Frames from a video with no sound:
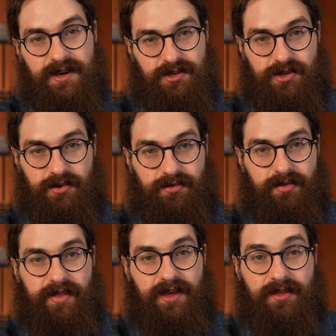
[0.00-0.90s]
So
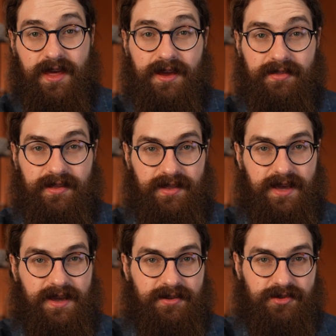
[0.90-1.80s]
they think that
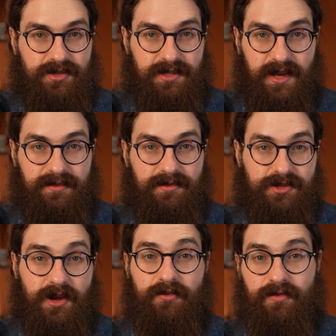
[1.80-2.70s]
they can just let the
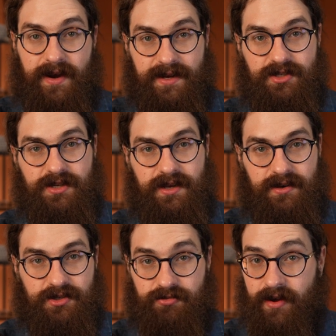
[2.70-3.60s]
software
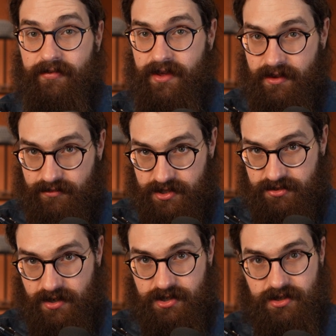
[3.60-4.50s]
engineers run the
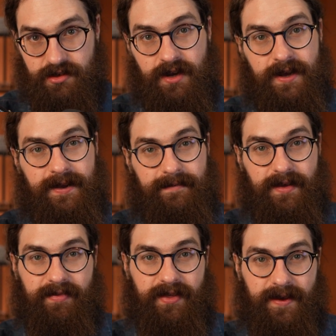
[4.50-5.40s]
infrastructure
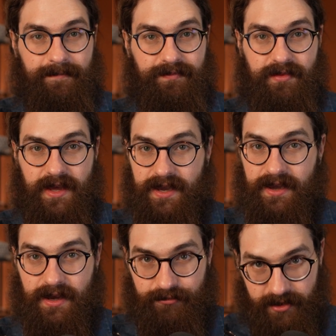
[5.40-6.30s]
and then they
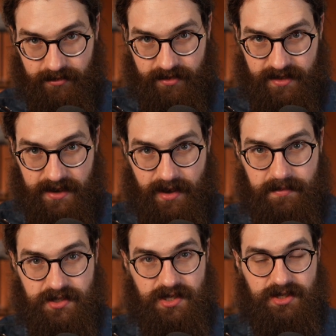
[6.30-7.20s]
can get rid of the
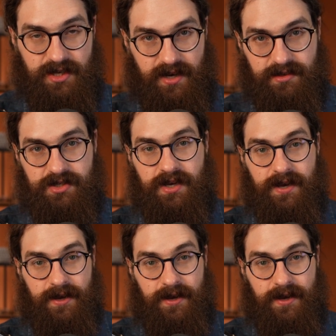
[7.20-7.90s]
DevOps engineers.